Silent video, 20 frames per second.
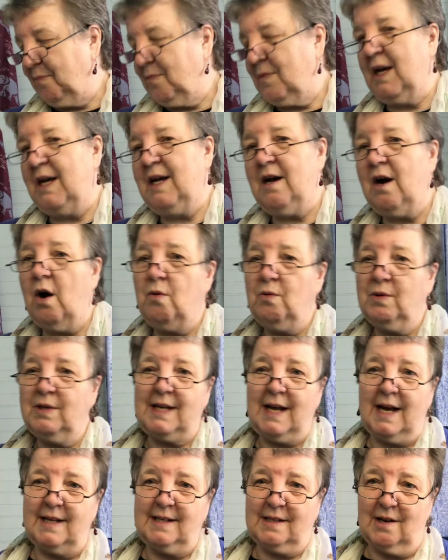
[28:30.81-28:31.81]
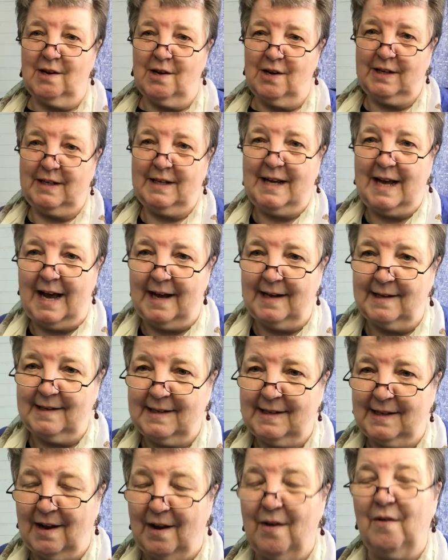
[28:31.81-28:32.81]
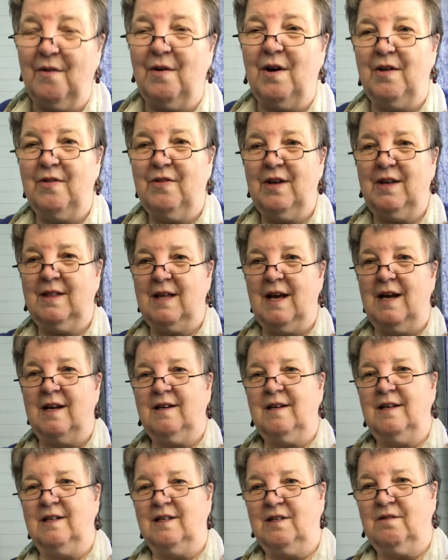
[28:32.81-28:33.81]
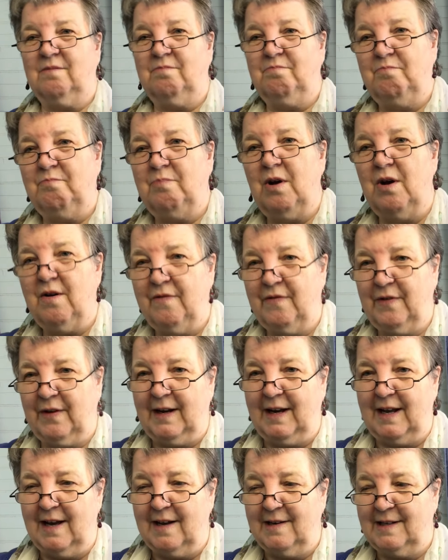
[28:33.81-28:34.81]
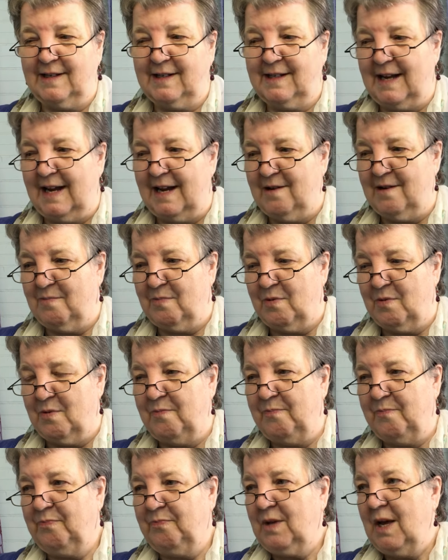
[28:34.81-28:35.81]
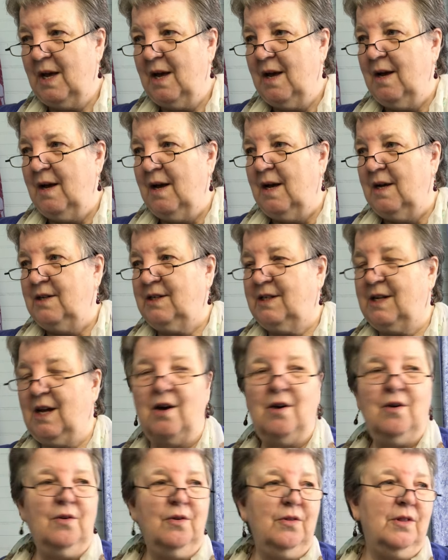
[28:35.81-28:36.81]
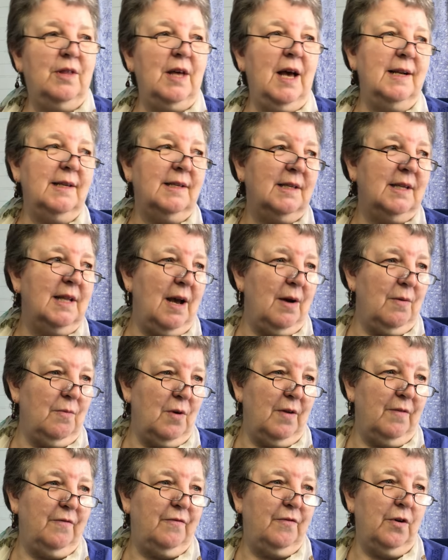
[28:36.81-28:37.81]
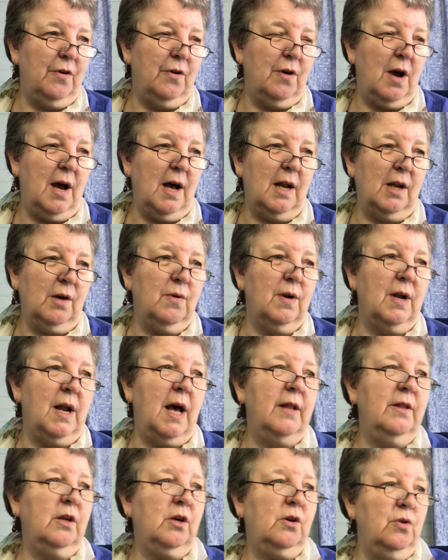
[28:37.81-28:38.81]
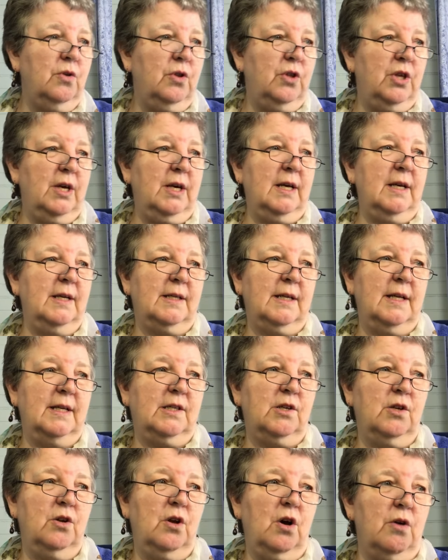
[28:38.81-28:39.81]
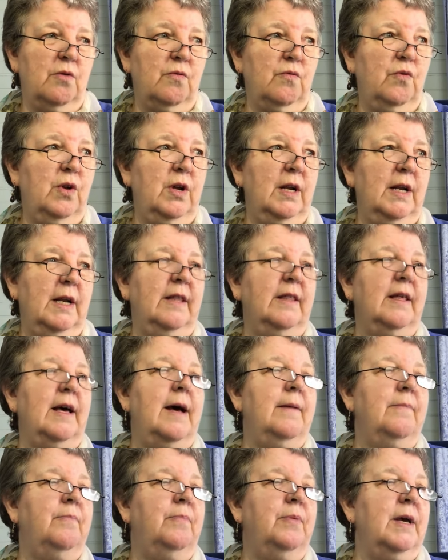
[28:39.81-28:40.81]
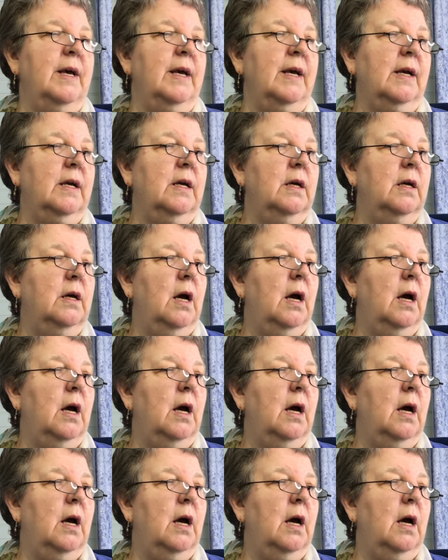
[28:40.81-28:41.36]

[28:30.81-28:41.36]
He always has liked cats, so I think that is perfectly understandable. So that's that one for Harlequin. And the good thing is it's not really that big.